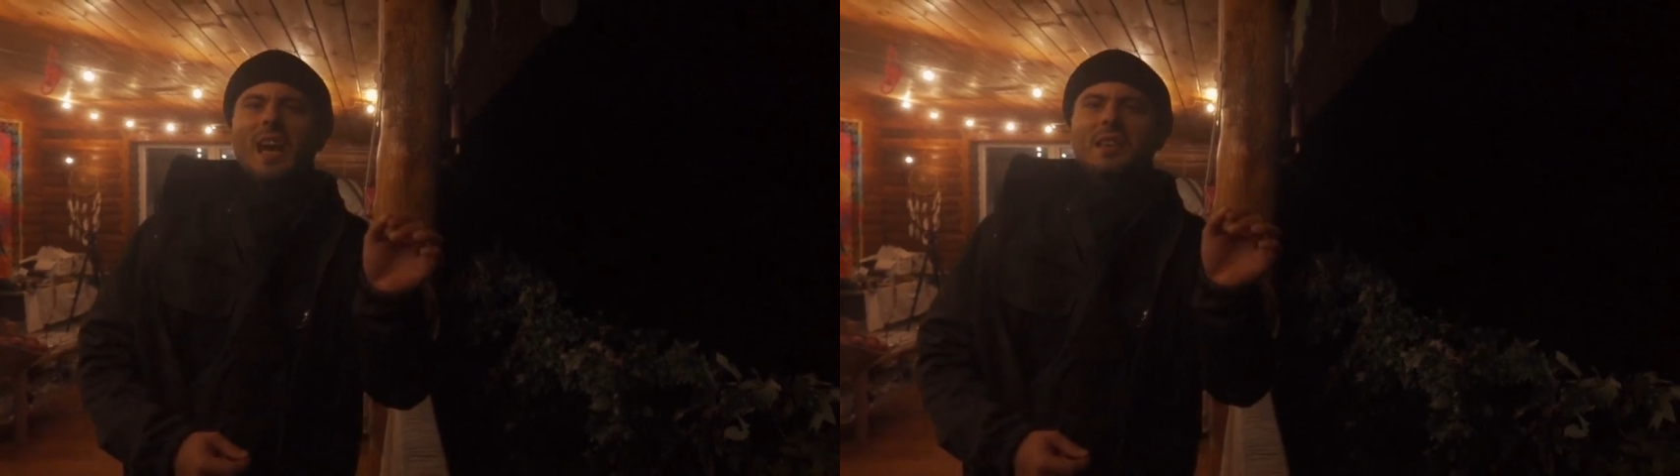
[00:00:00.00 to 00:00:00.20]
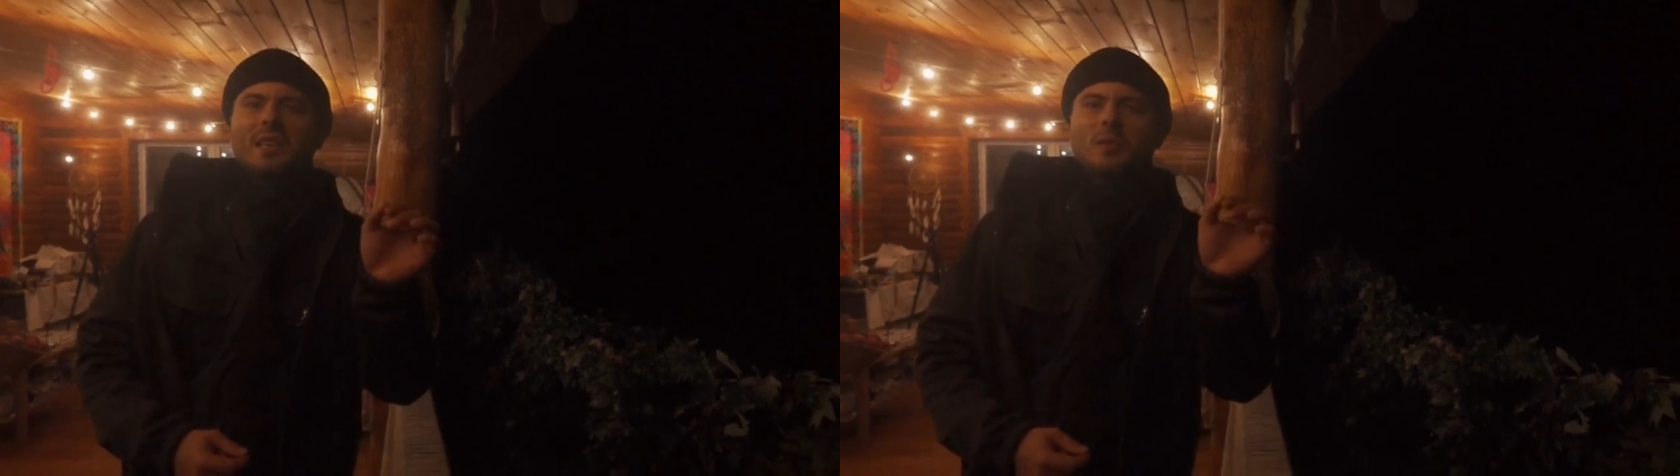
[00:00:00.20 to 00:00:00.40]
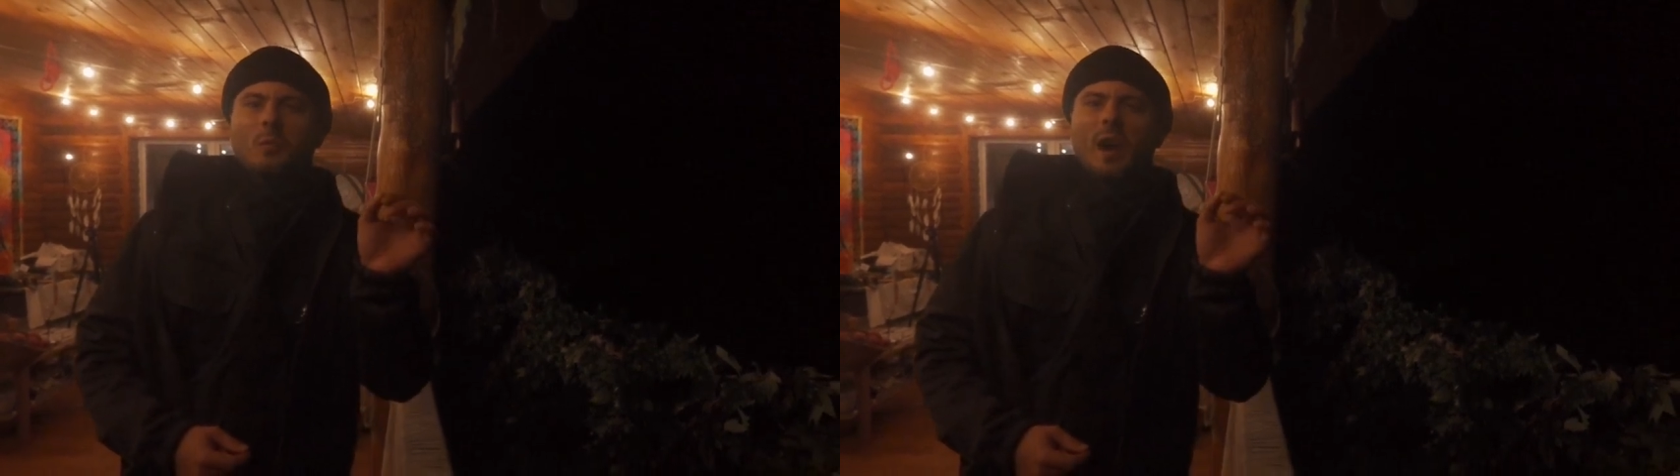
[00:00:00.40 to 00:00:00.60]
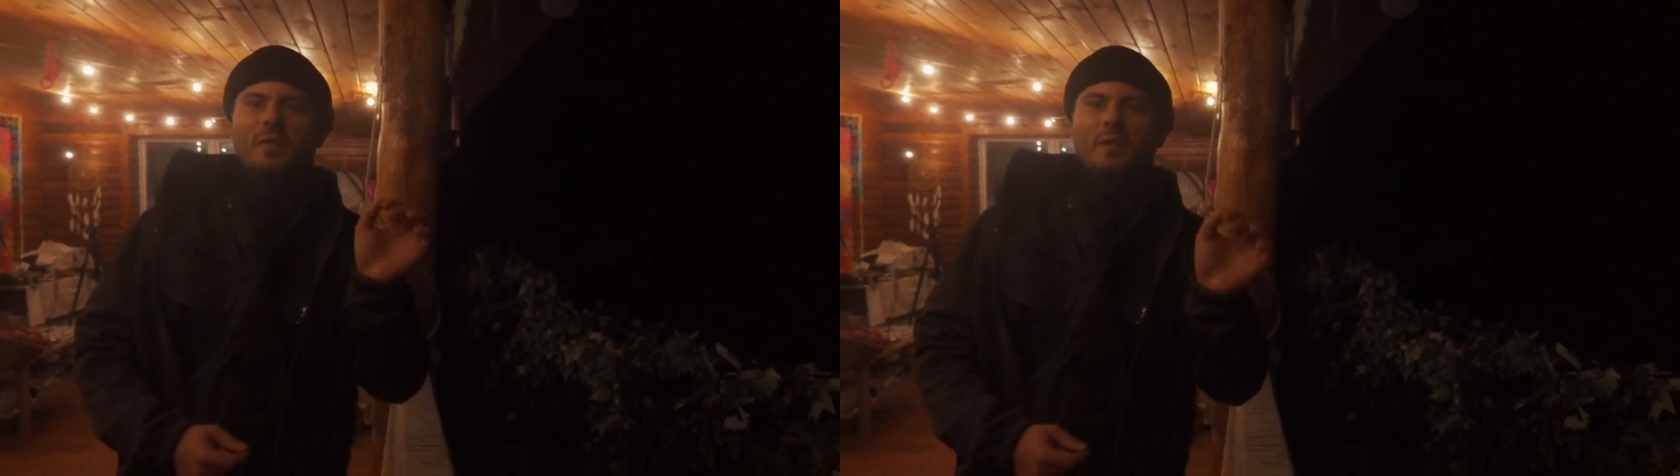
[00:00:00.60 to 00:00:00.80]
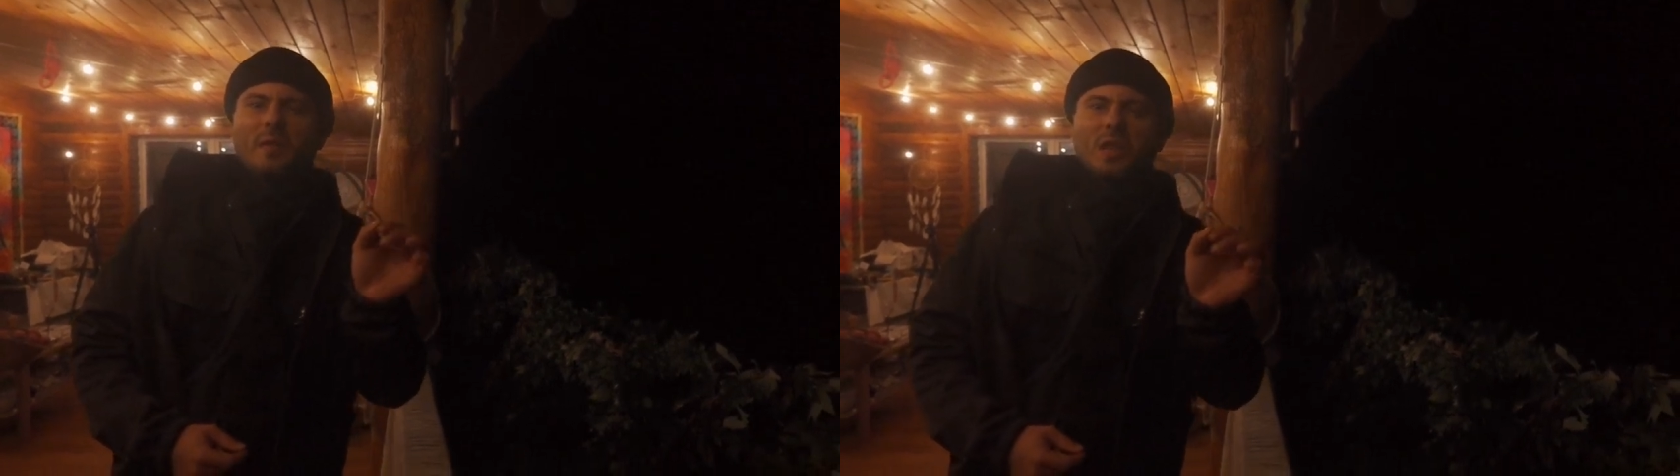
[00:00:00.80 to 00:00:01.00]
and his
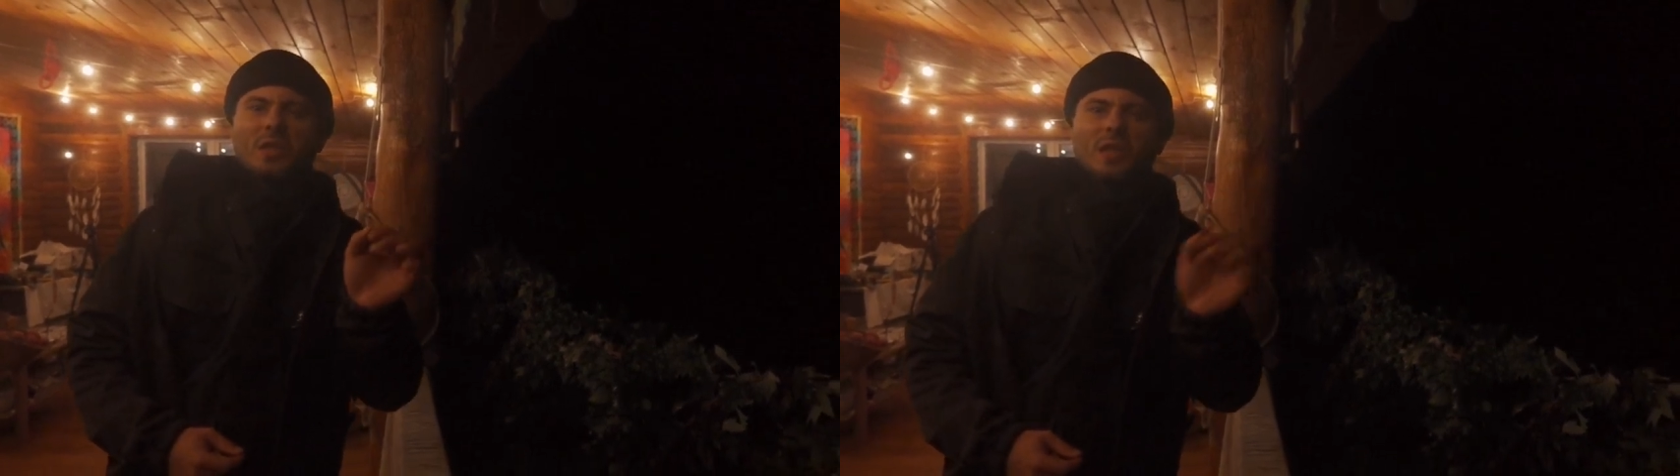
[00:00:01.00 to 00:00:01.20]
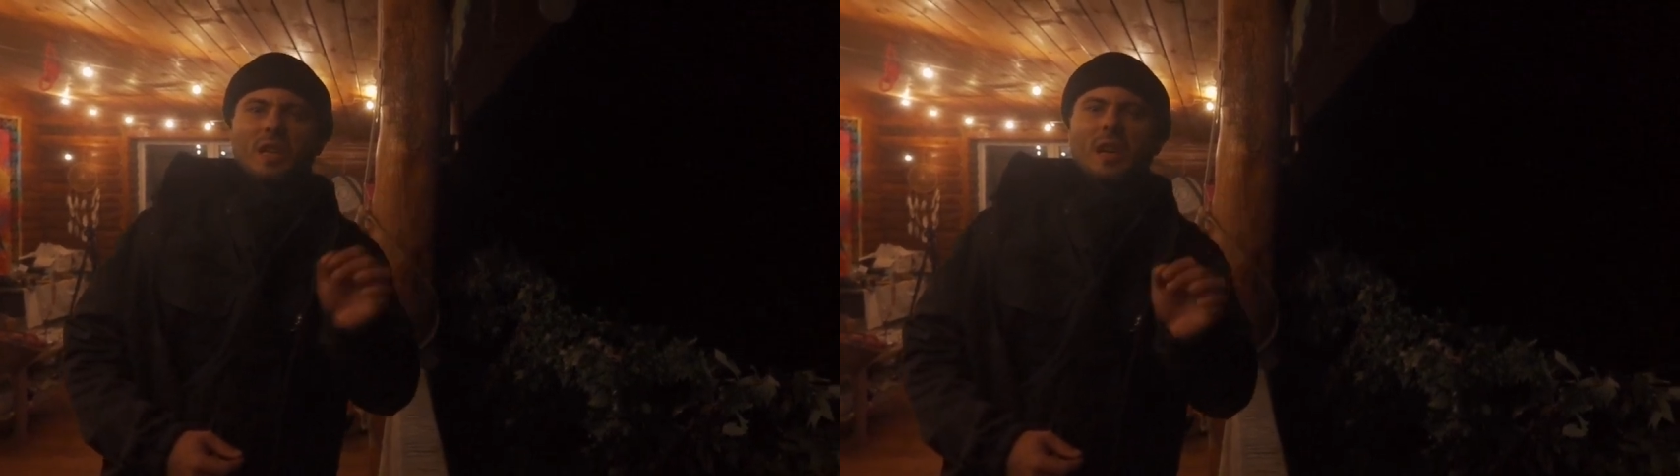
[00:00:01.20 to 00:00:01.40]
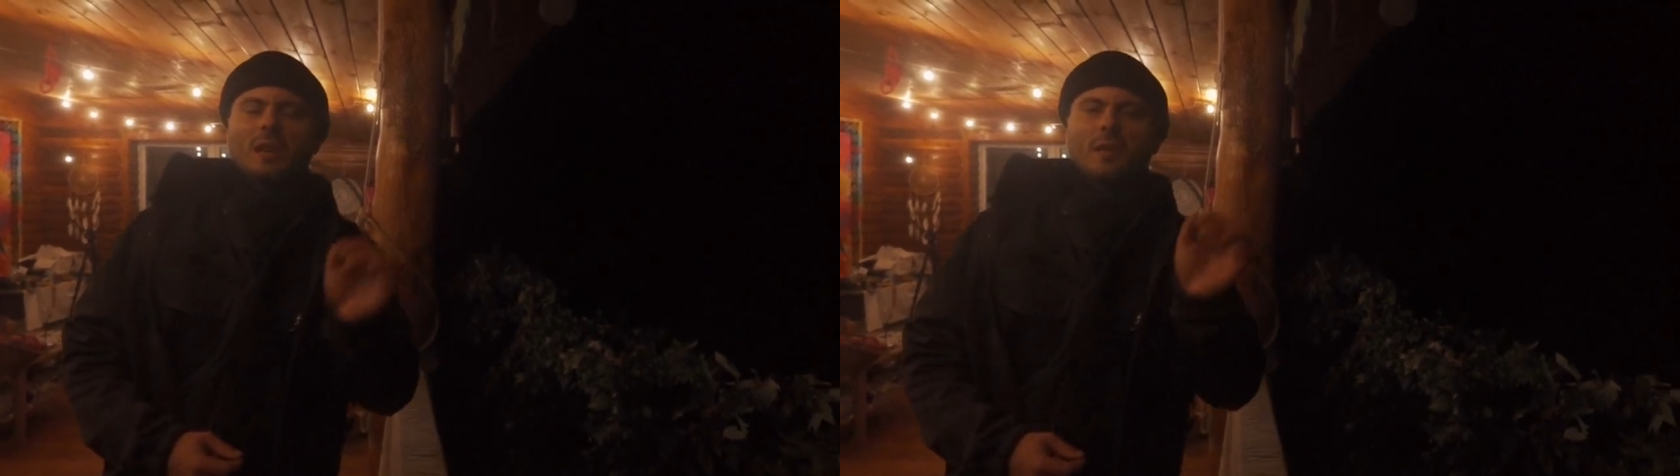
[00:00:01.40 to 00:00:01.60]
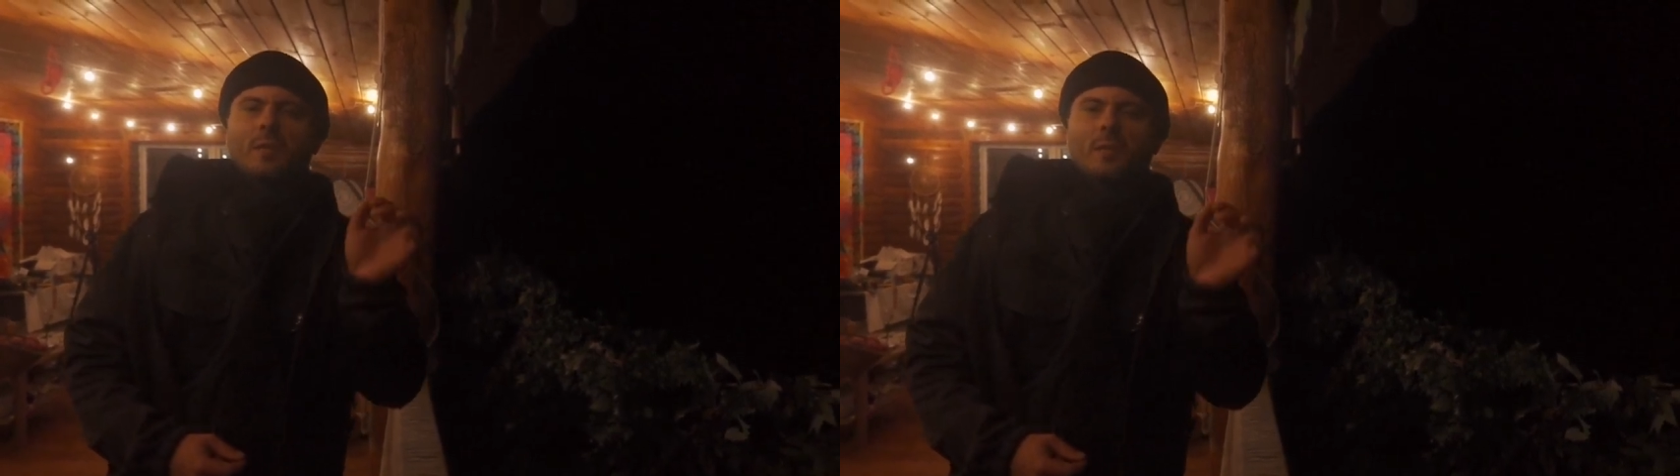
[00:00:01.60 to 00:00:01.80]
wife Virginia